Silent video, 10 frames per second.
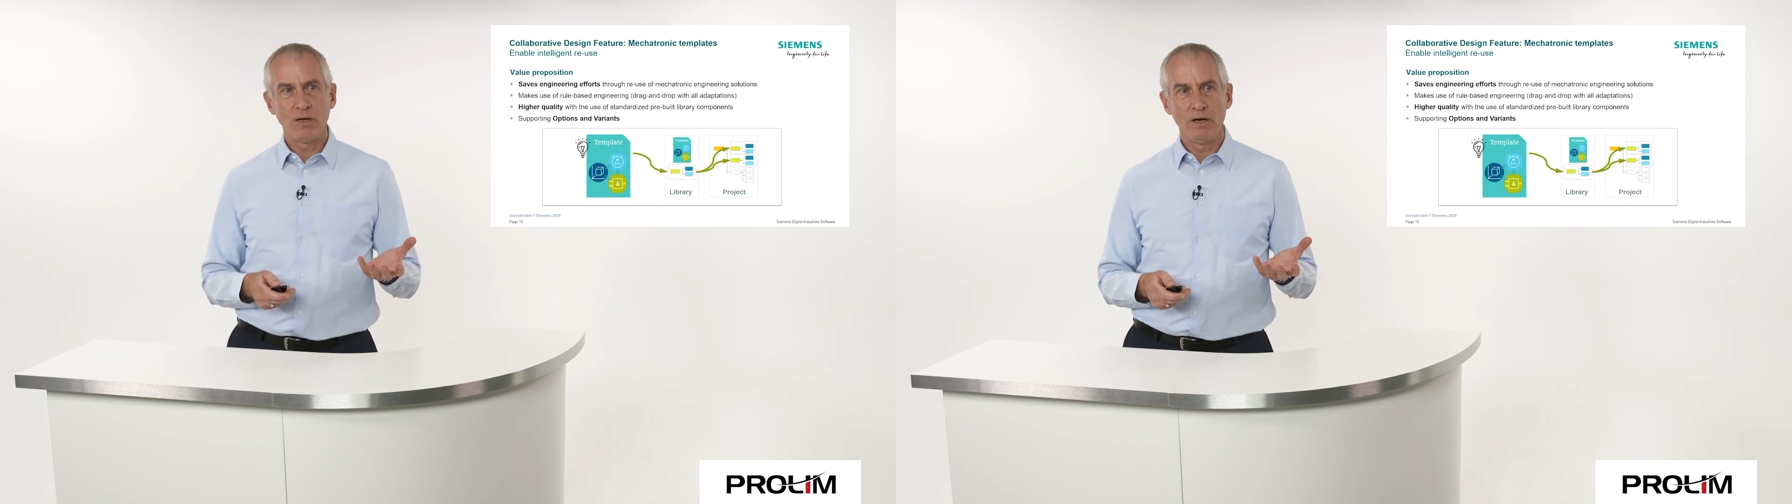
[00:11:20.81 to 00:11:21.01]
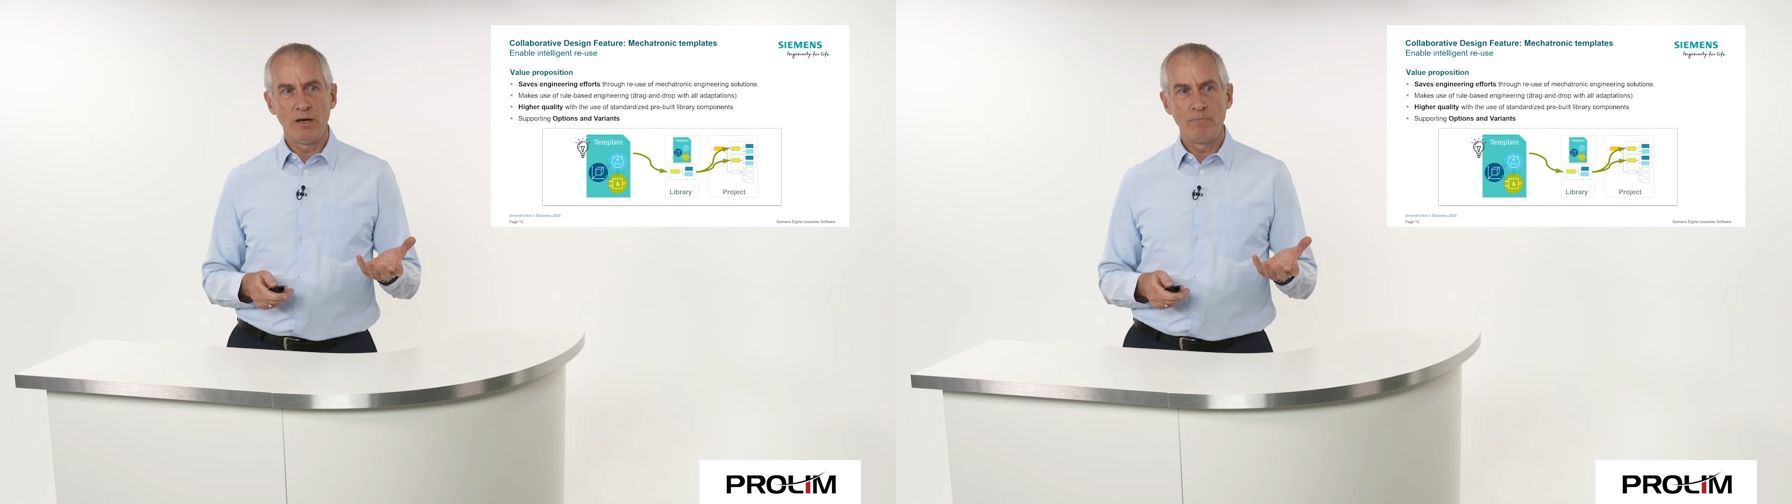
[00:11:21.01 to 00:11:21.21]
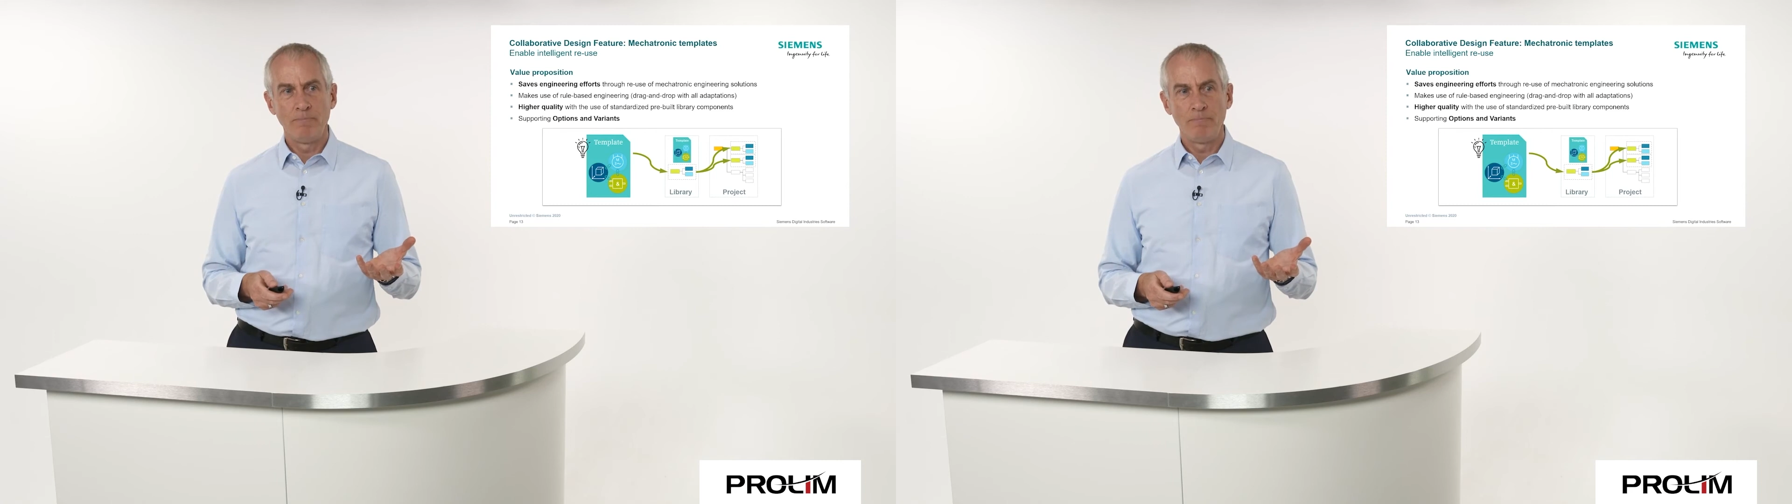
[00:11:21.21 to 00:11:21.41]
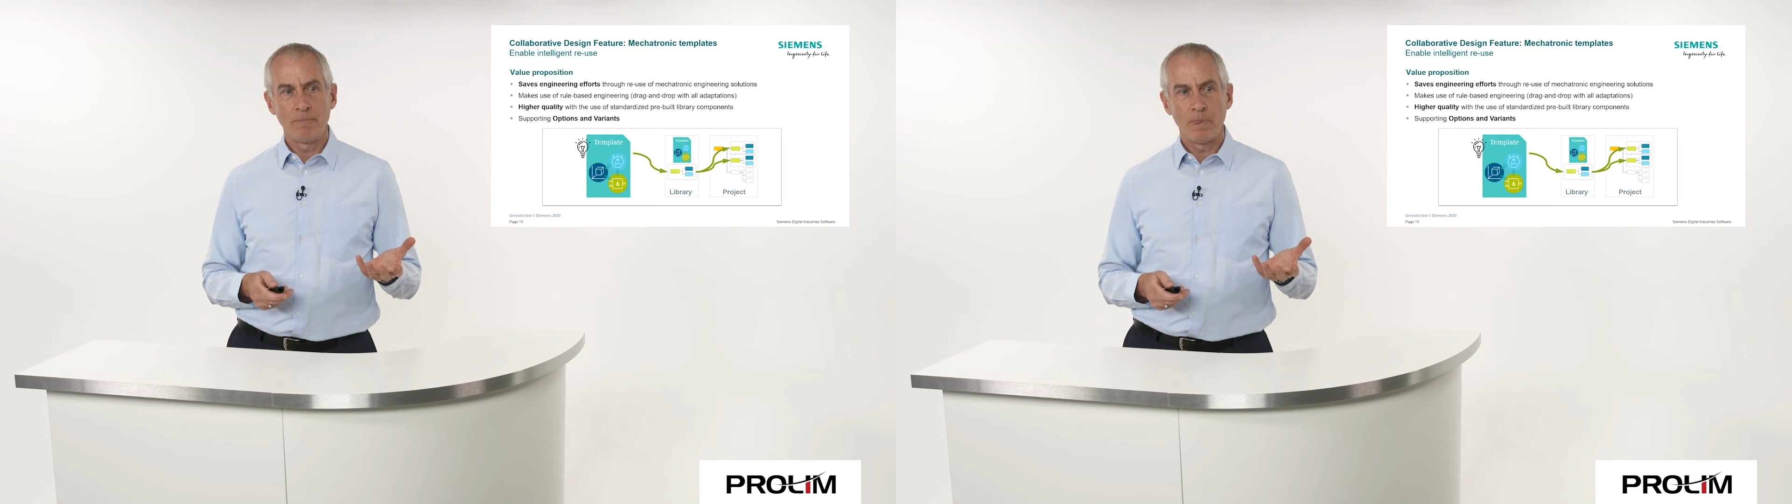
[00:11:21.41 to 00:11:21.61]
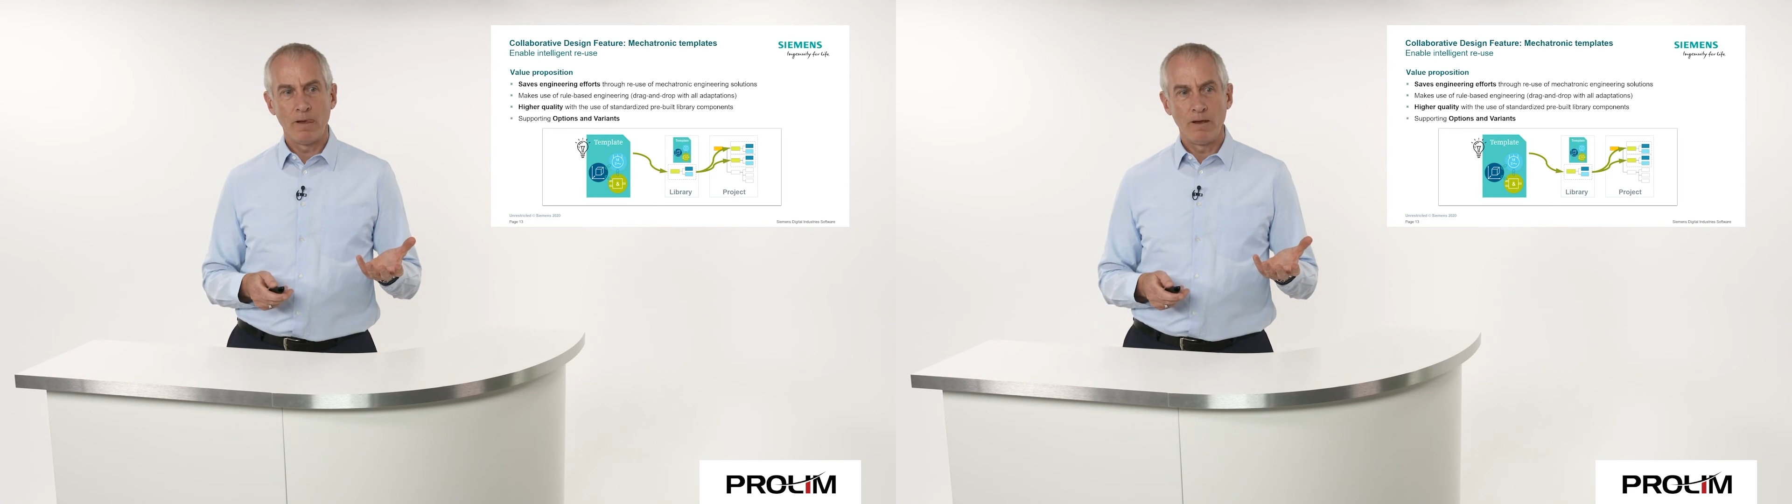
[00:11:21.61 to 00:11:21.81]
um,
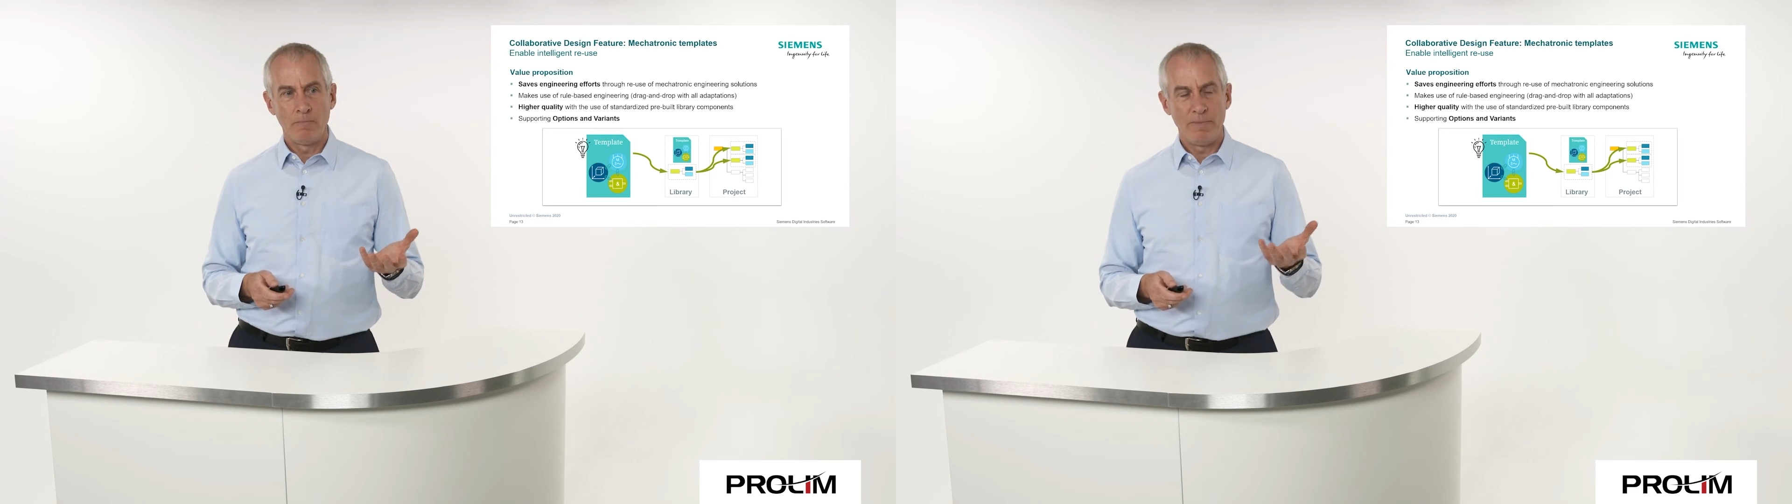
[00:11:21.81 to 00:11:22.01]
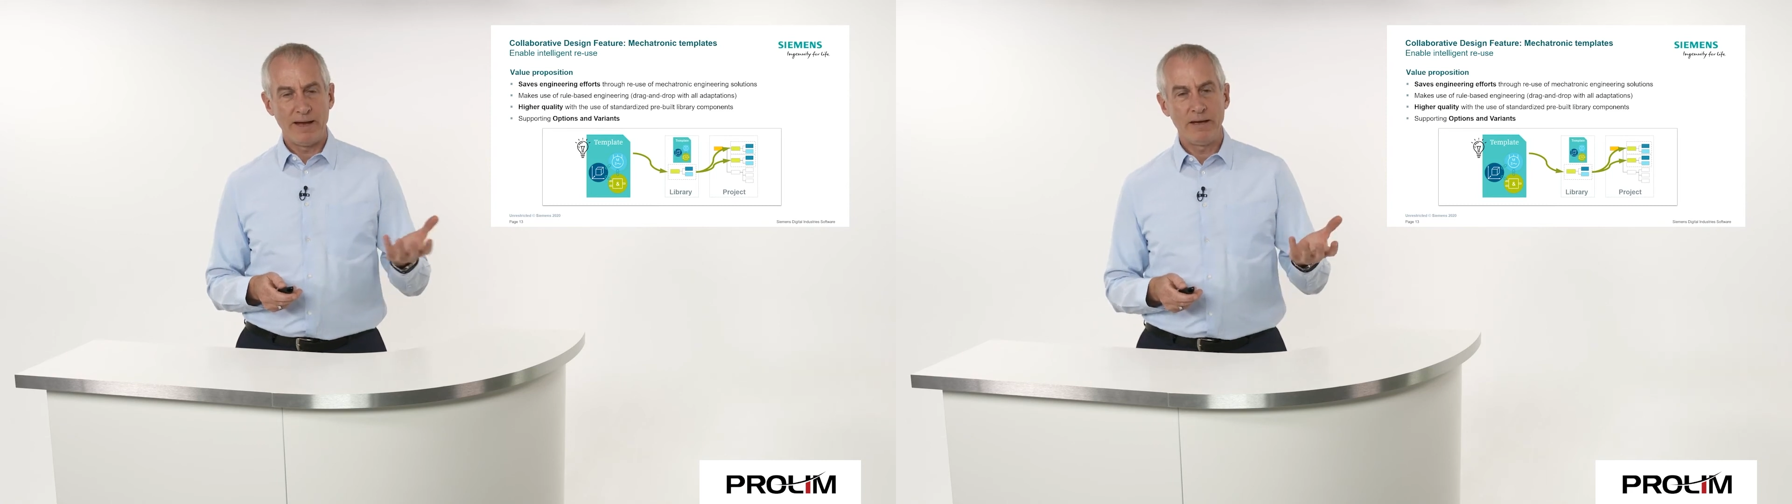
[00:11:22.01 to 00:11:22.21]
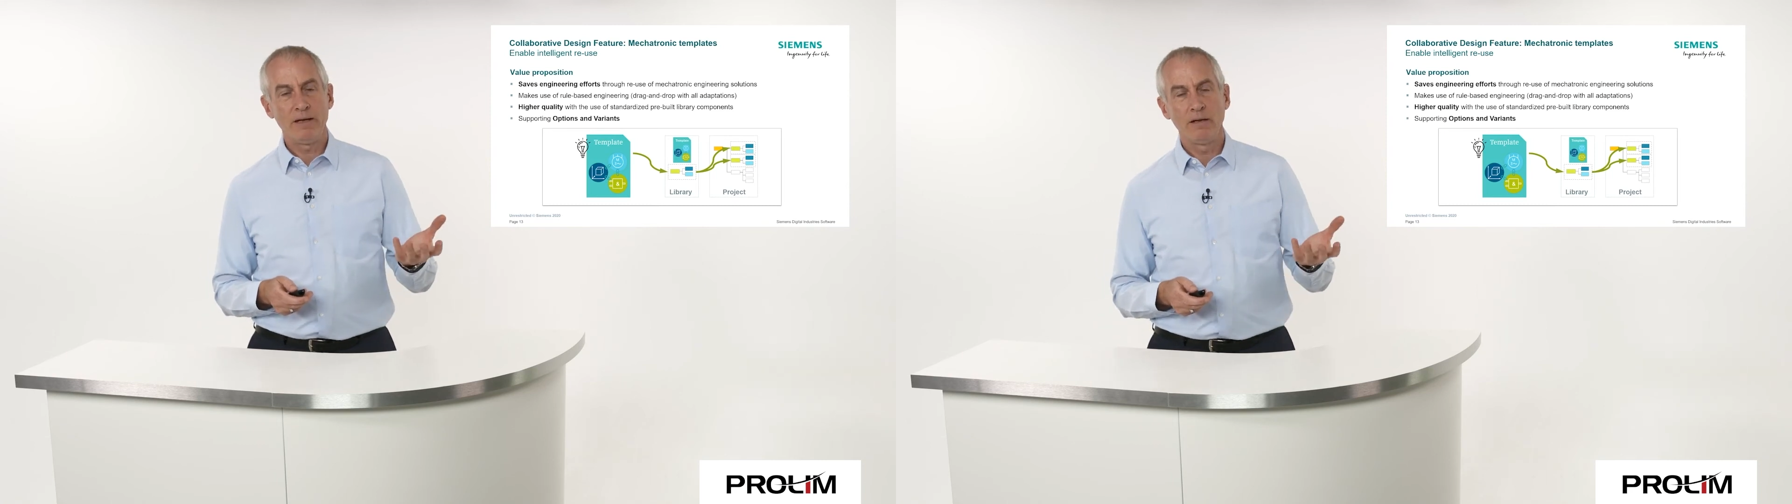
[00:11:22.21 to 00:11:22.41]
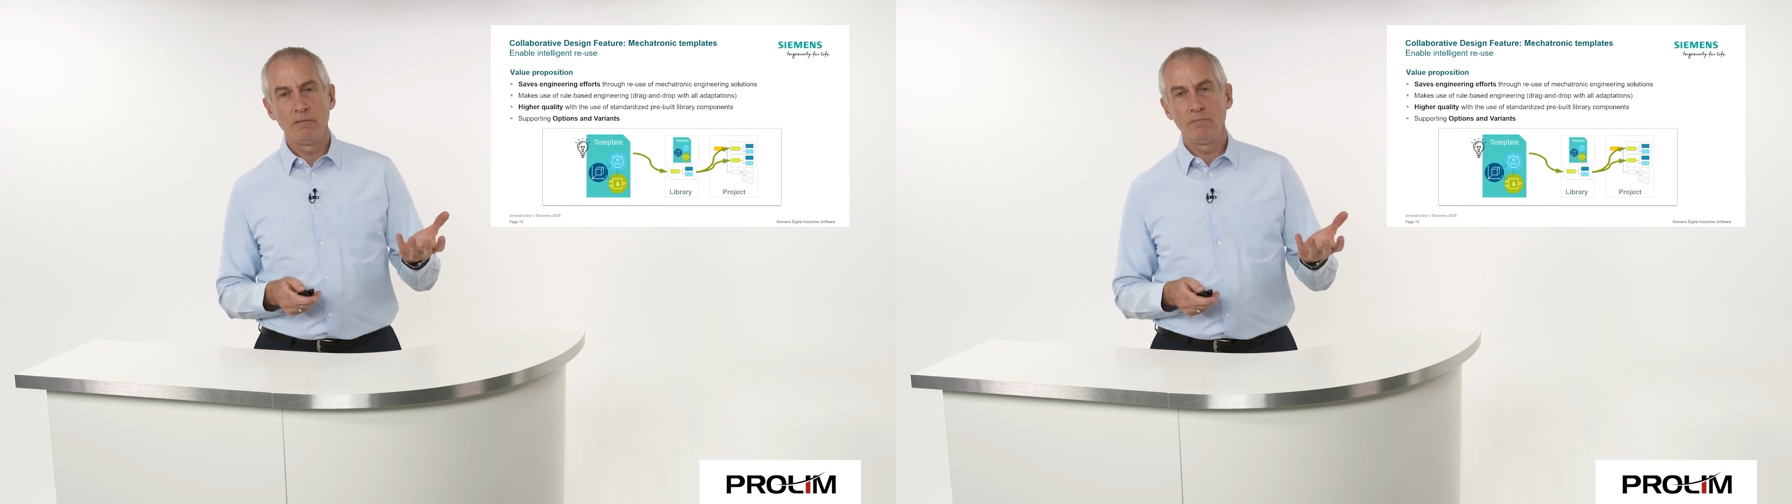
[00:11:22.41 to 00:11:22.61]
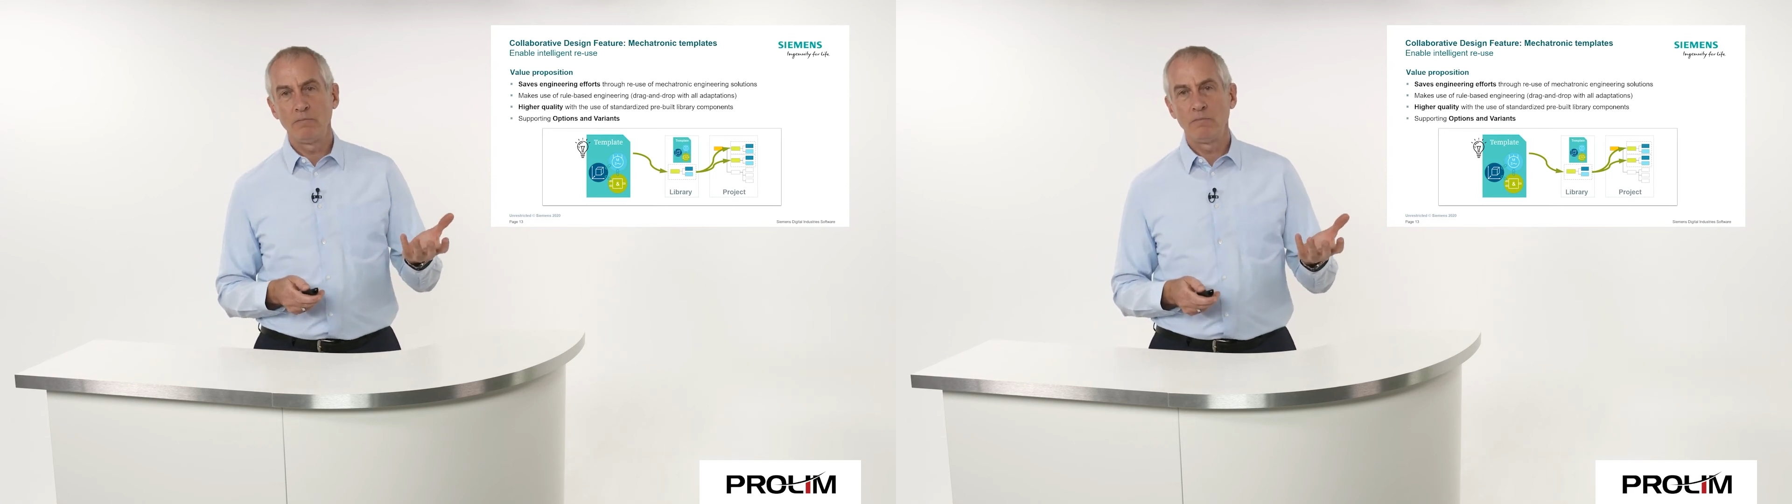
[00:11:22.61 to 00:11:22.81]
mechanical